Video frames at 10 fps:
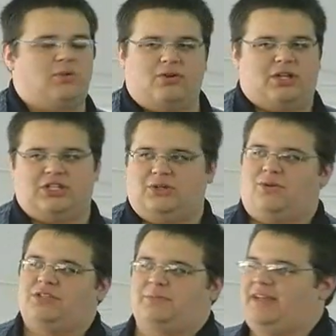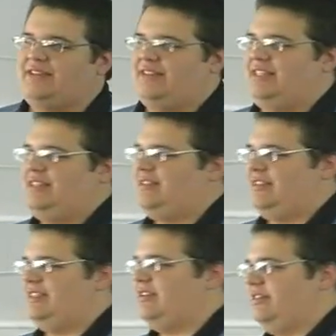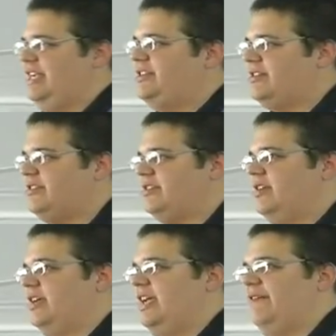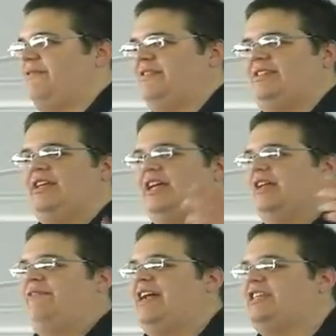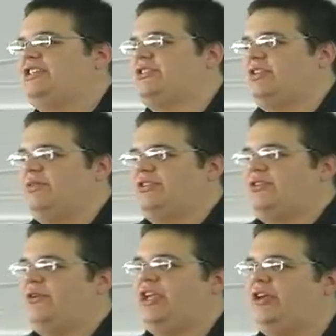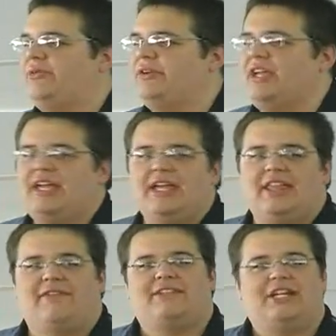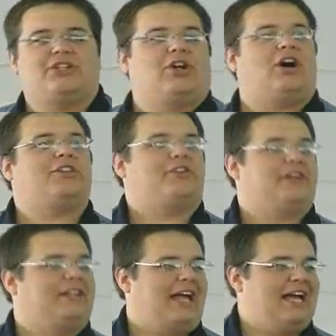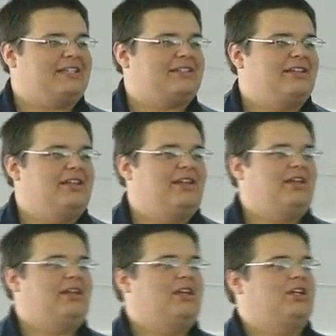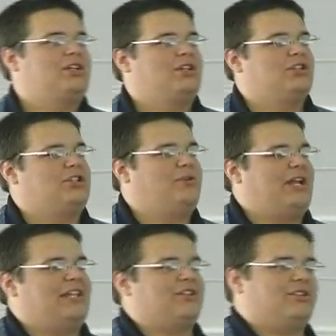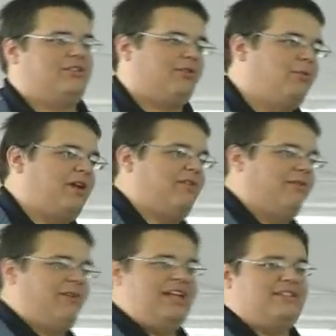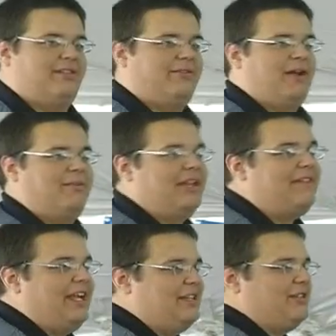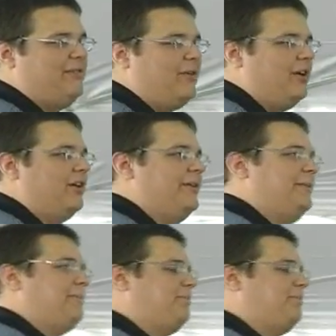She won't speak to her teachers. In fact, it was so cute that if a teacher called on her in class, she would answer through one of her friends, and the friend would give the answer for her.